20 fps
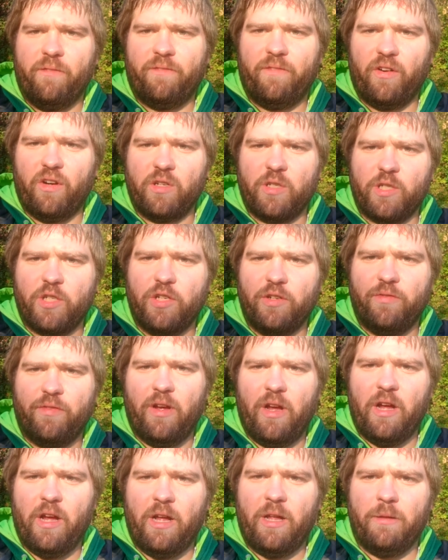First of
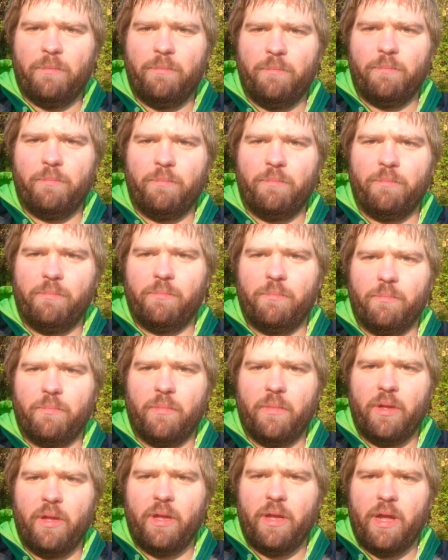all,
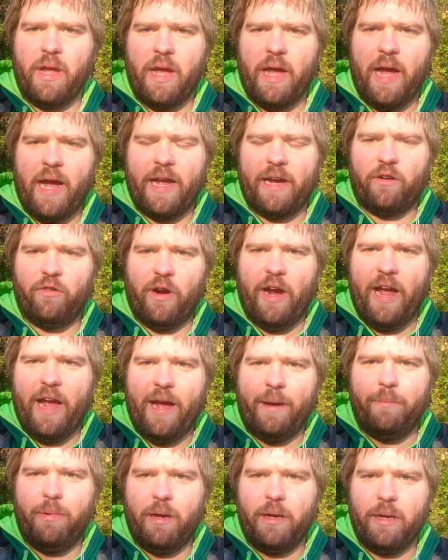I
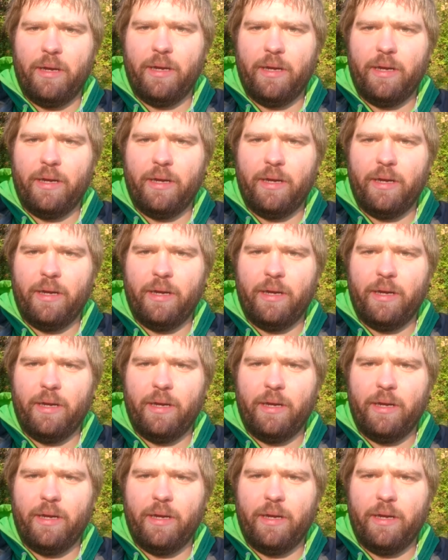grab